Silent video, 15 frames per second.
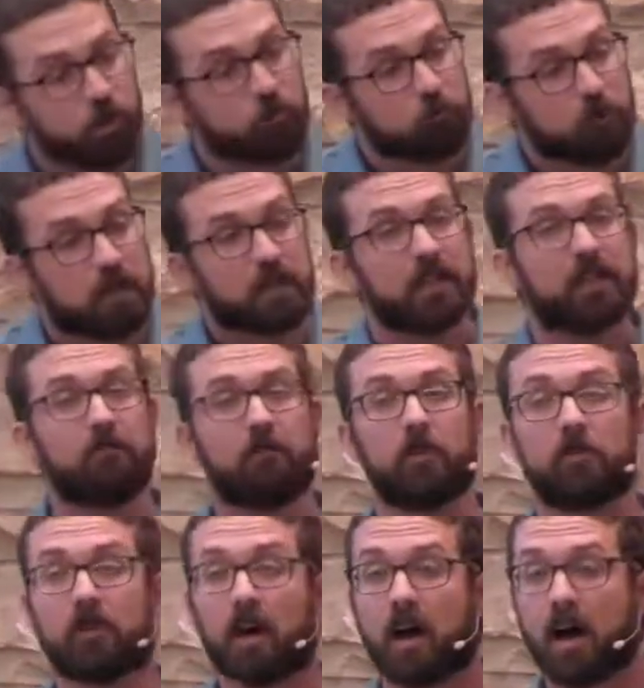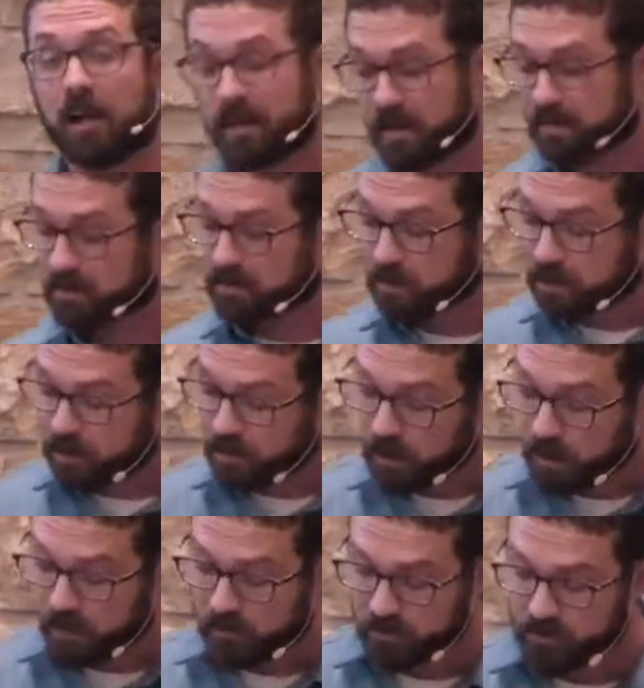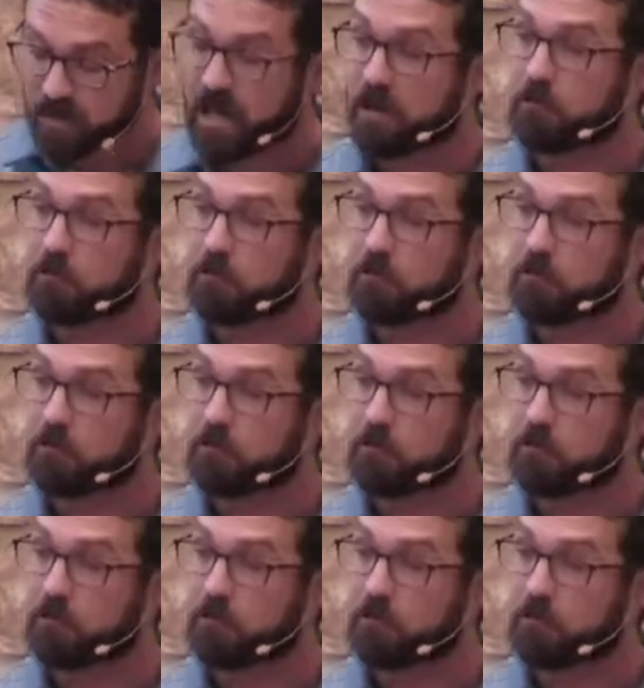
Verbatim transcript: really view God as close and